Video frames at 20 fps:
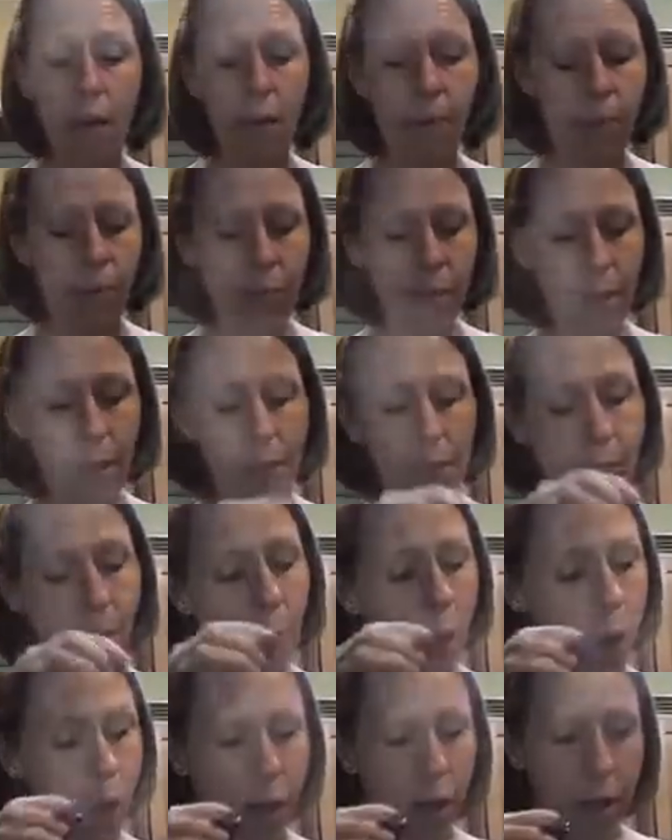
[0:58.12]
My
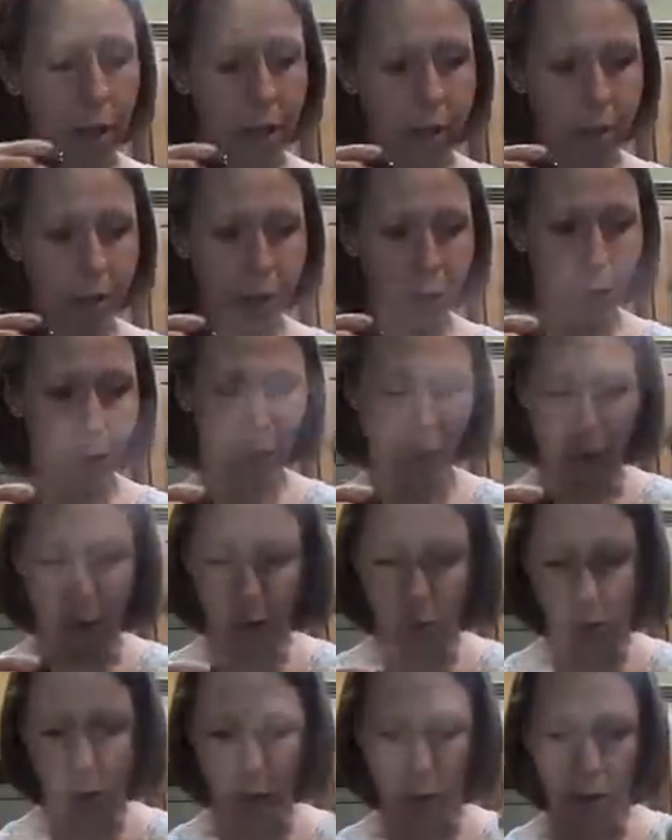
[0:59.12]
tamari is just about
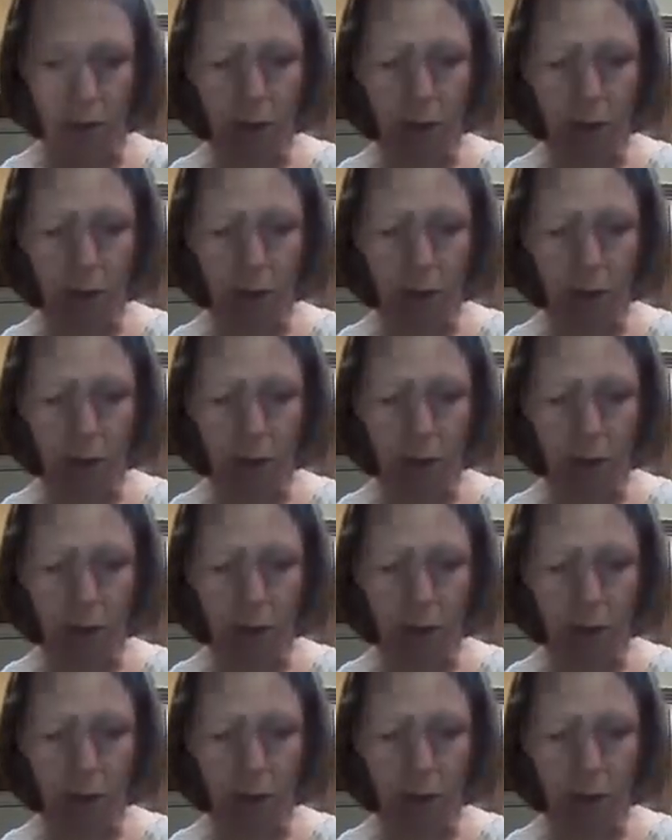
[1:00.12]
gone,